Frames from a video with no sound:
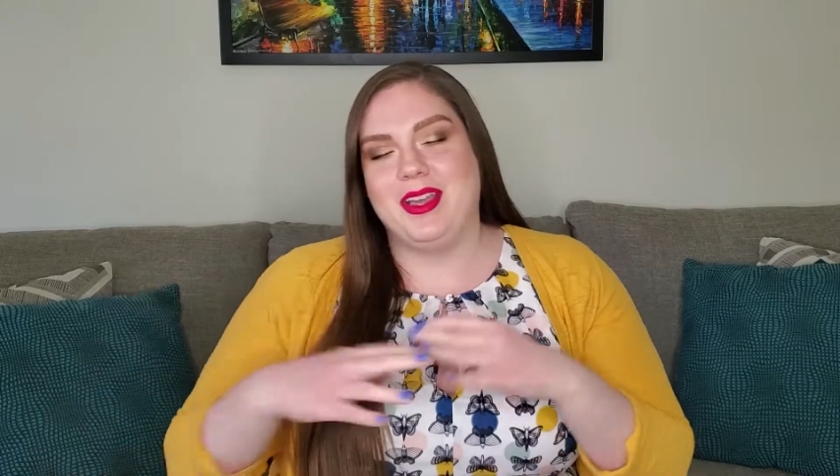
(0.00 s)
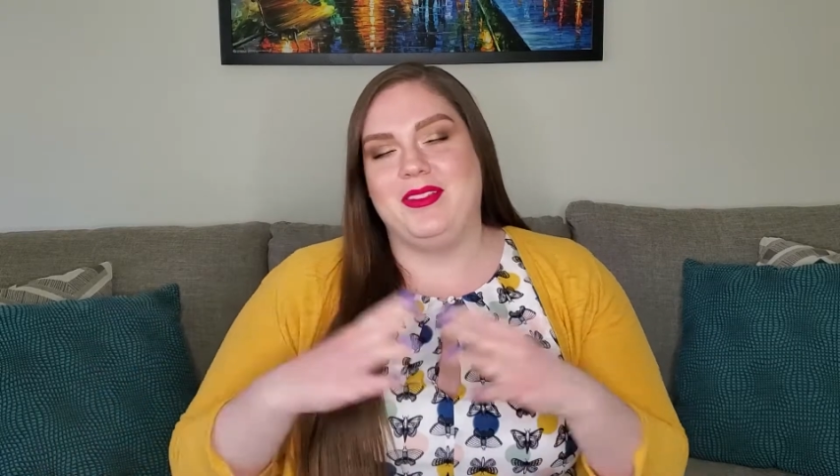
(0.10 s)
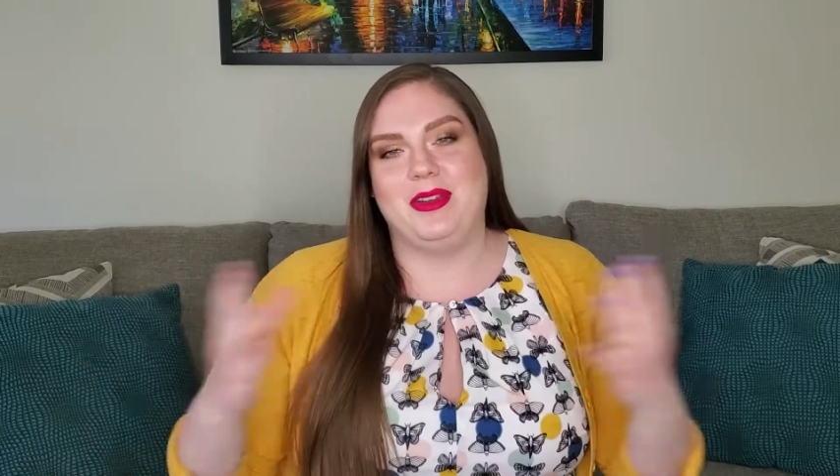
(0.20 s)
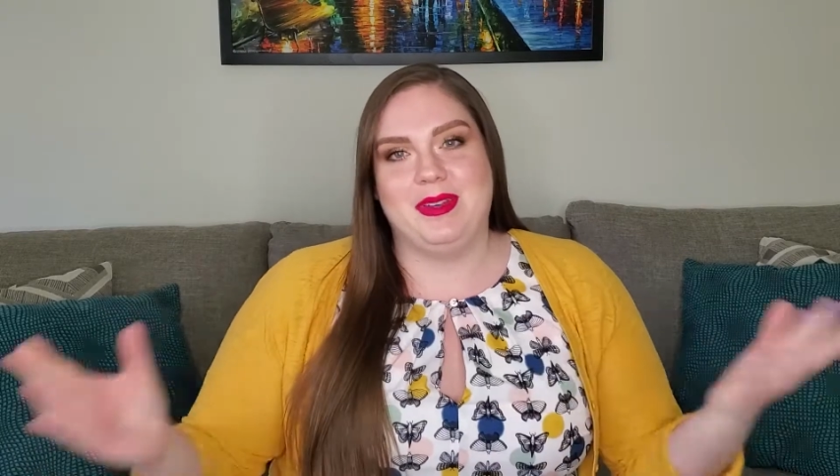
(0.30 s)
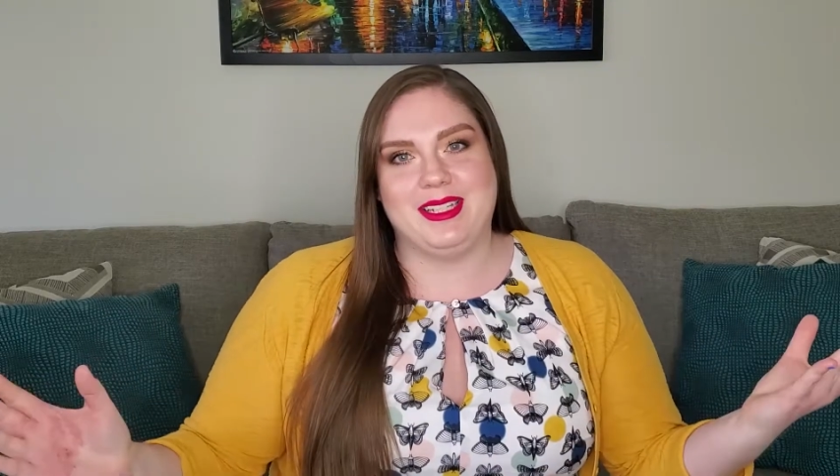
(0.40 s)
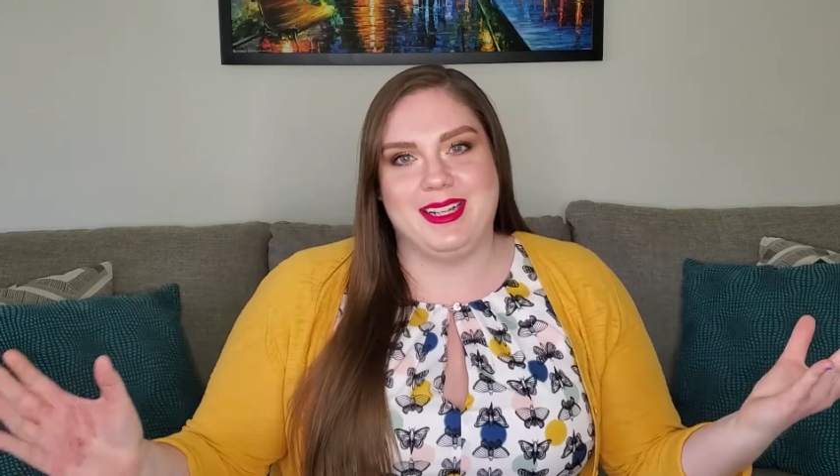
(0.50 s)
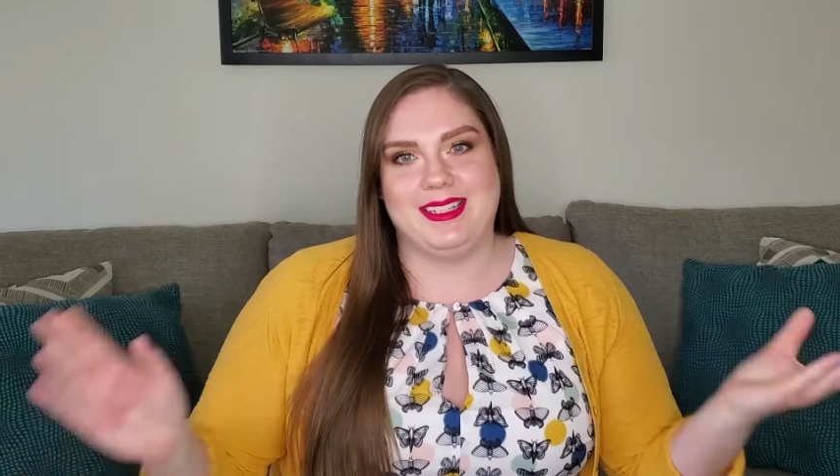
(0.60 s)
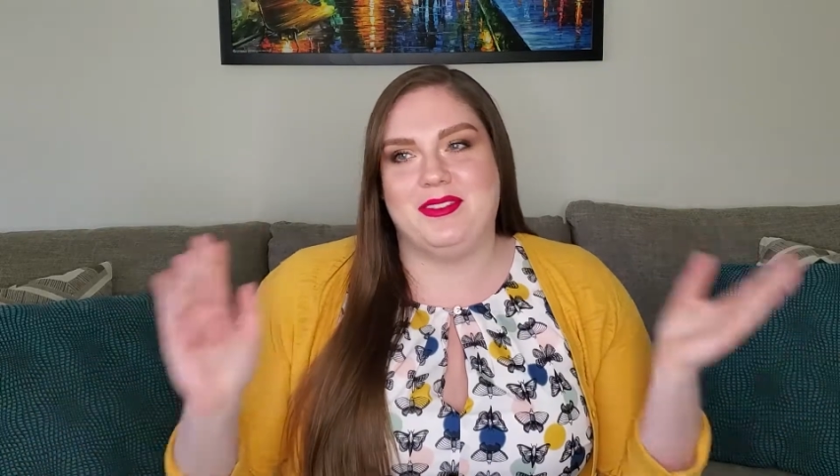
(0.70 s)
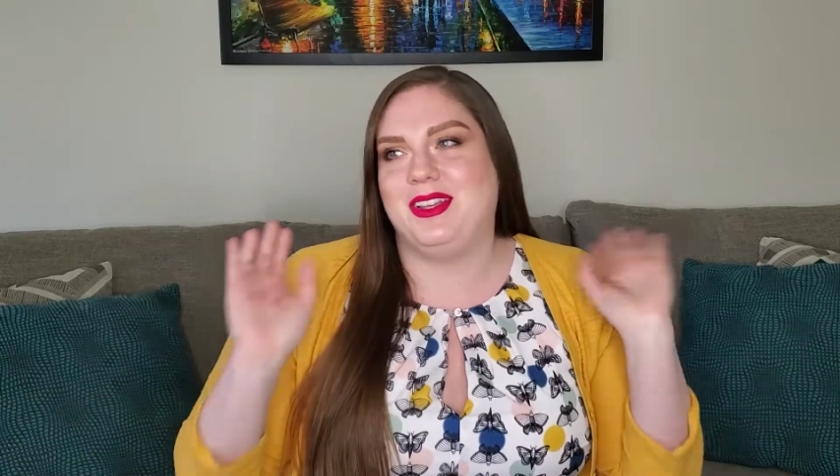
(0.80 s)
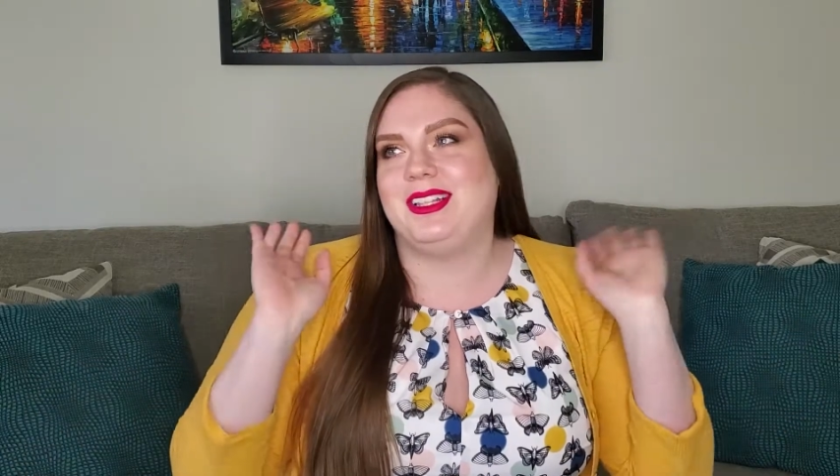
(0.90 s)
That makes sense.
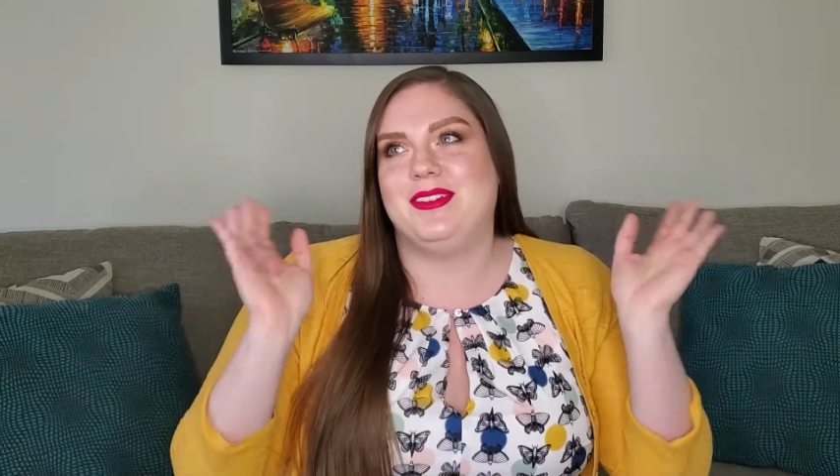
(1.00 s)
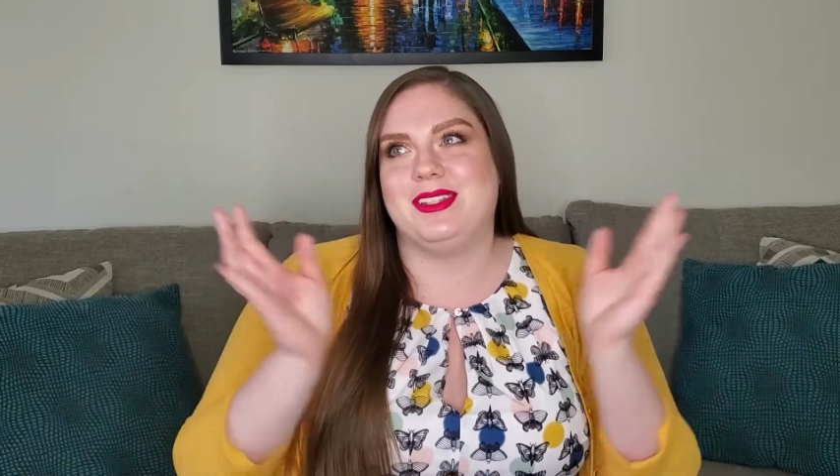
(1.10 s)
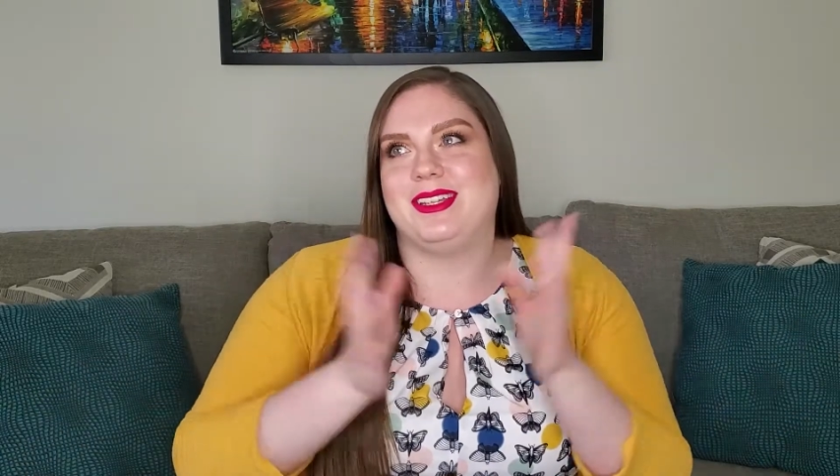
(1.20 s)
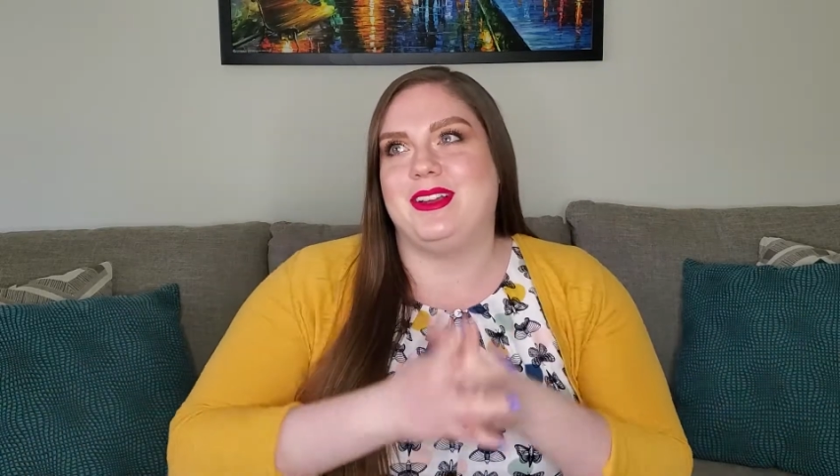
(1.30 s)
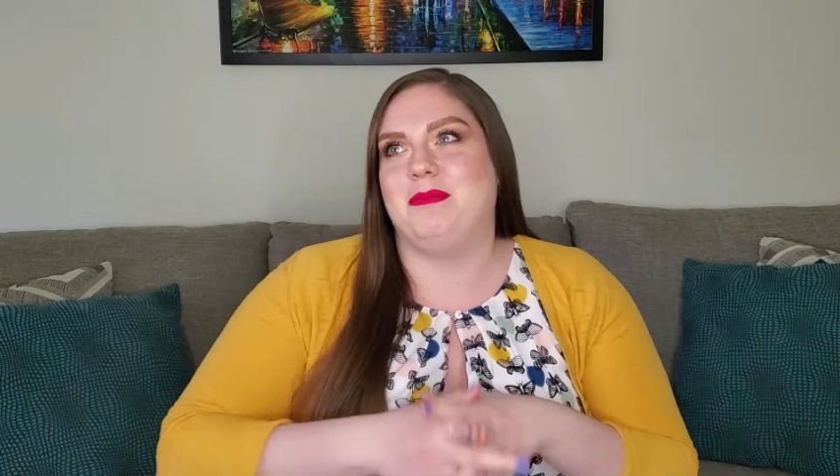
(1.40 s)
I feel like that was like a